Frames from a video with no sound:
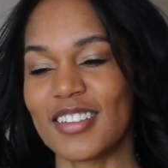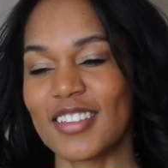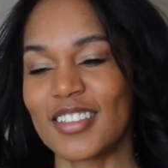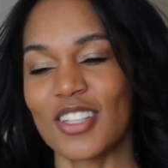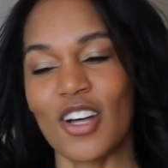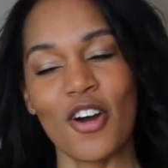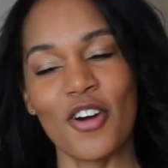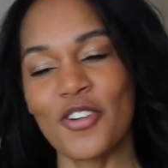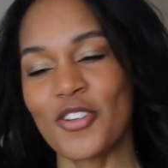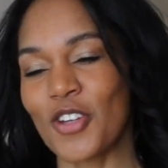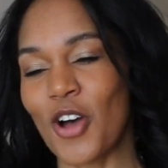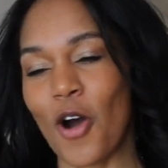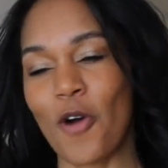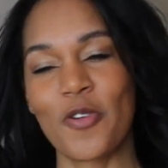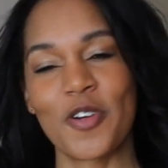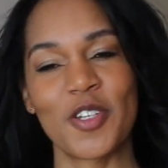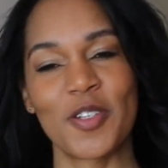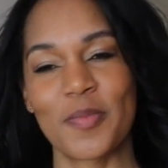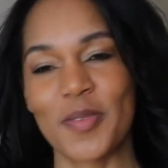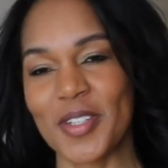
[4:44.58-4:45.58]
Zara is
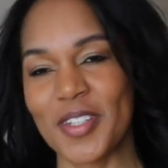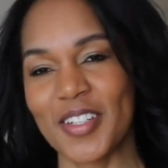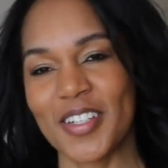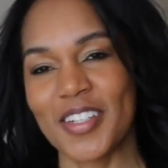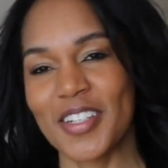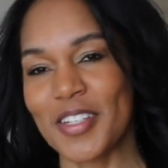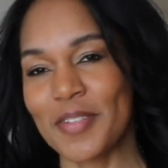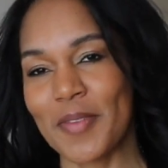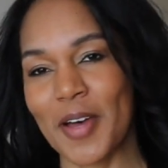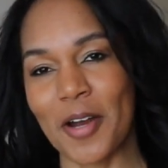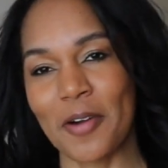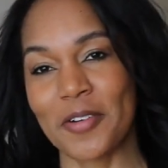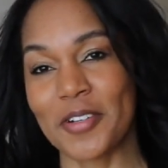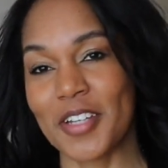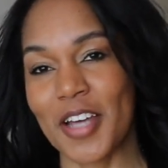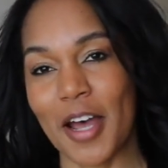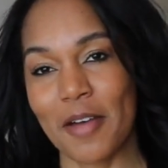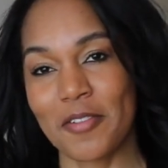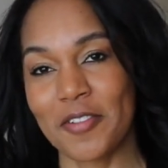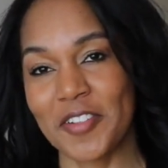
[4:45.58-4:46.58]
always busy. It doesn't matter what
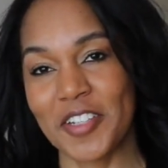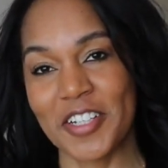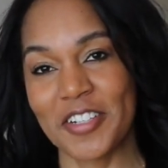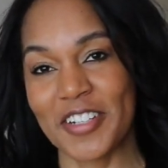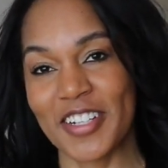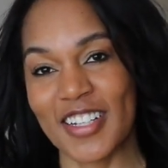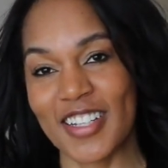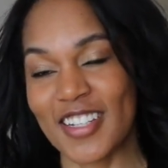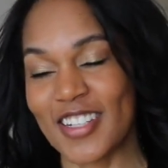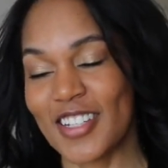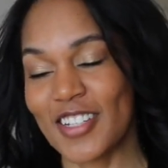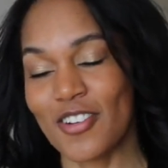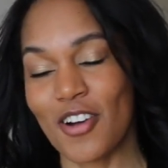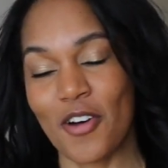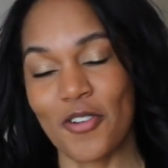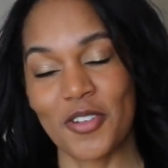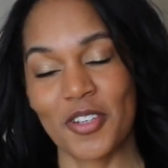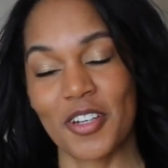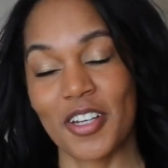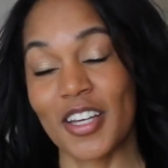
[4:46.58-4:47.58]
time of year it is. They're
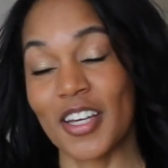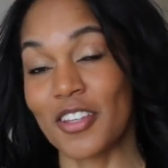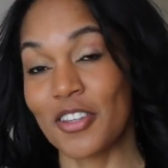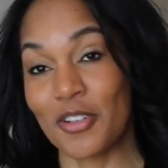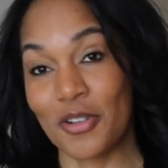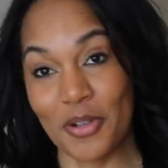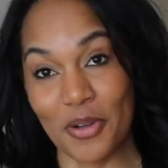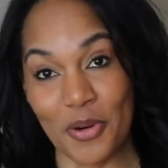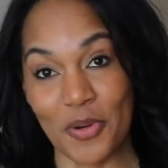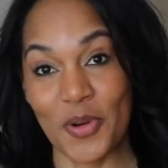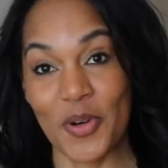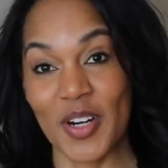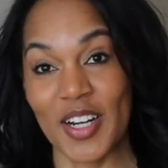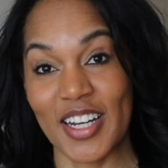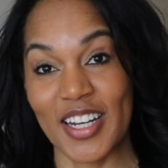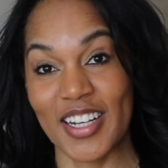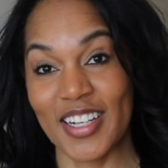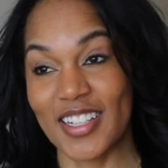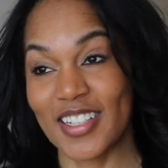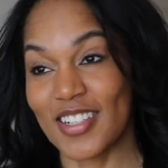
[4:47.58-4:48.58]
always going to get their
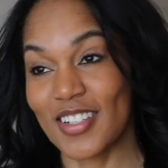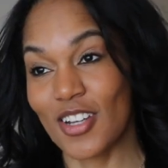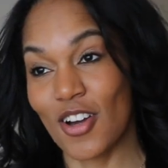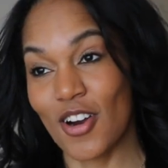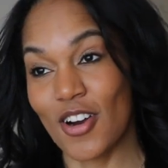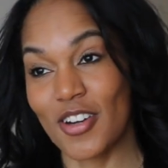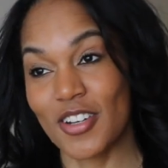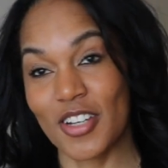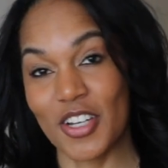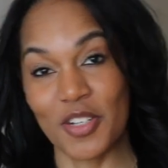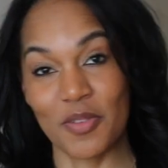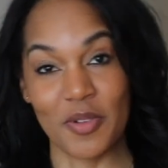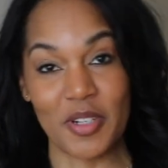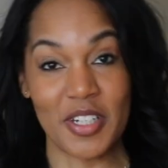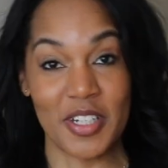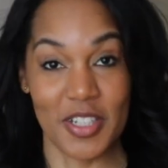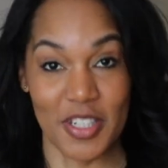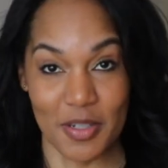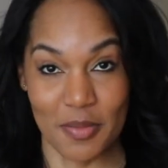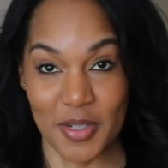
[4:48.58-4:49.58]
coin. Zara does what
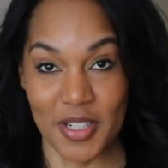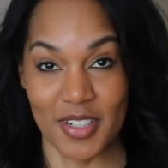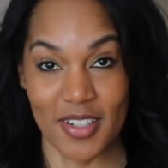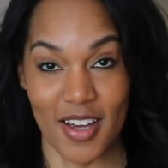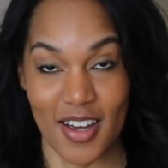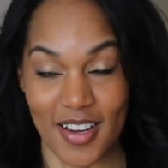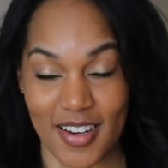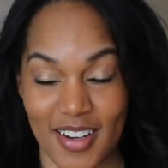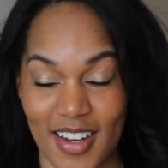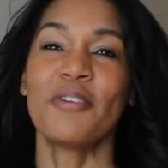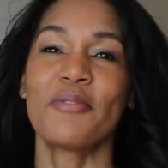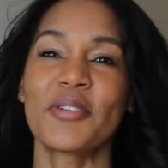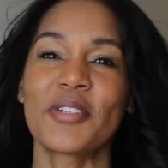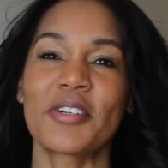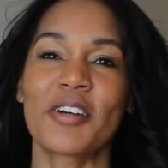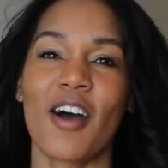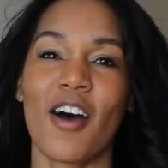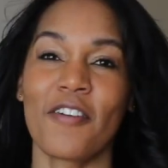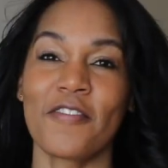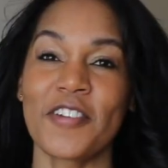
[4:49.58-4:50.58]
needs to be done. It was
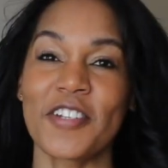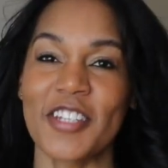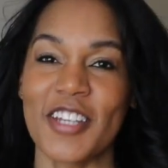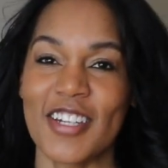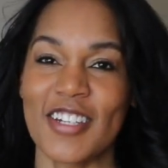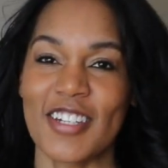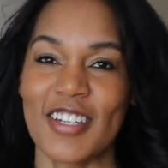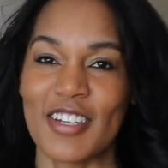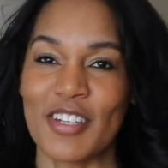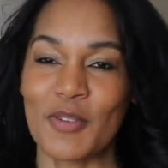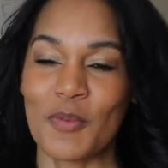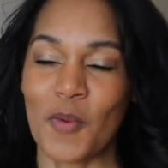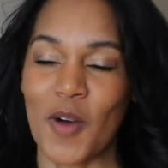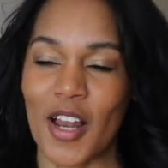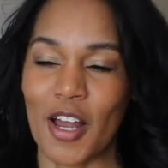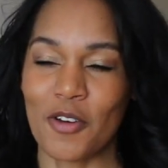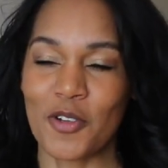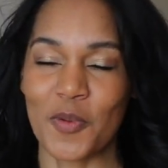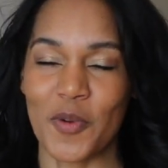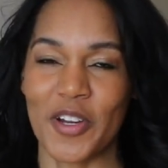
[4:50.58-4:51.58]
a conversation
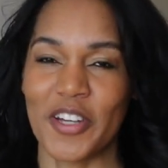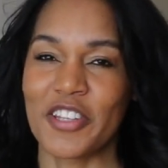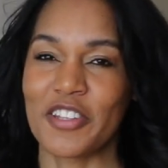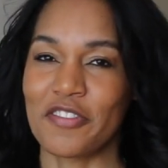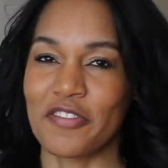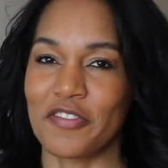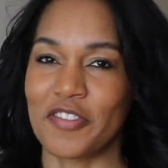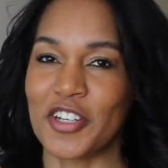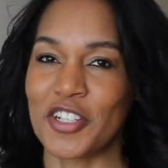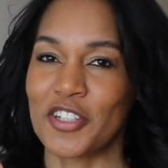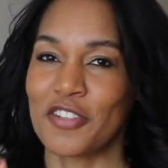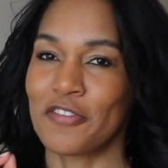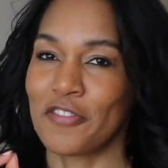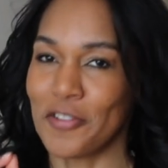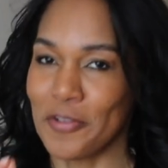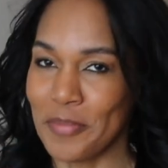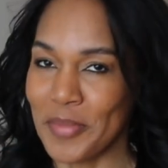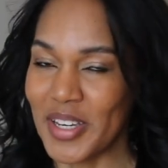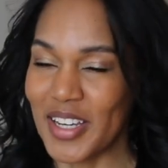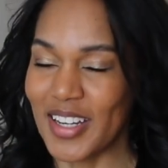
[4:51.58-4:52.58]
while I was working the fits
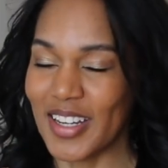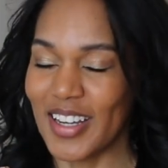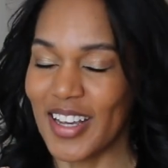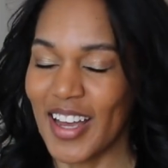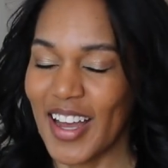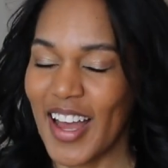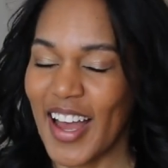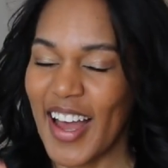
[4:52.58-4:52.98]
for me.